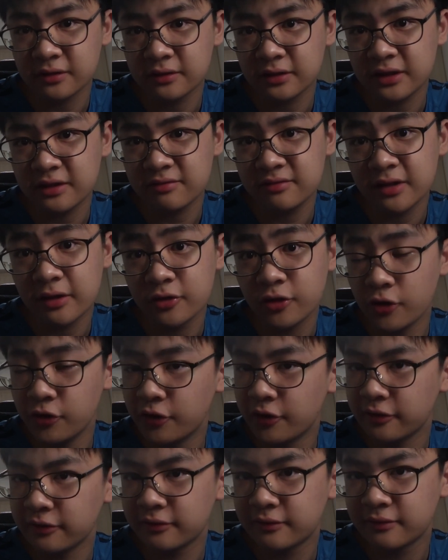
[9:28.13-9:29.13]
If now you're
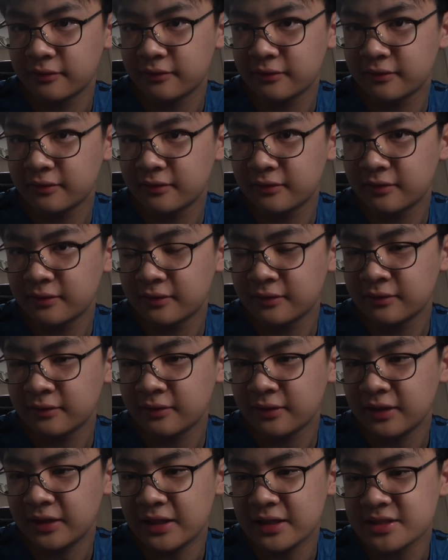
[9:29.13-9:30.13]
not,
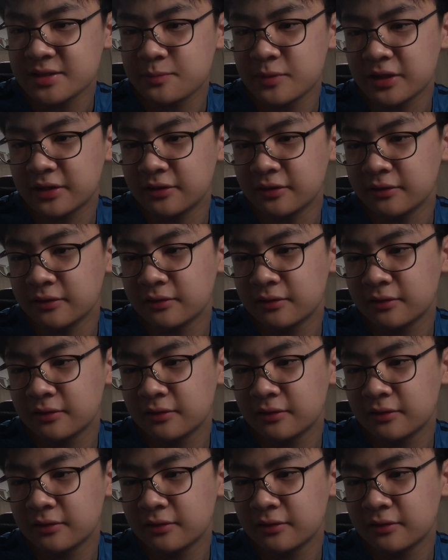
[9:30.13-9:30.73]
it doesn't matter.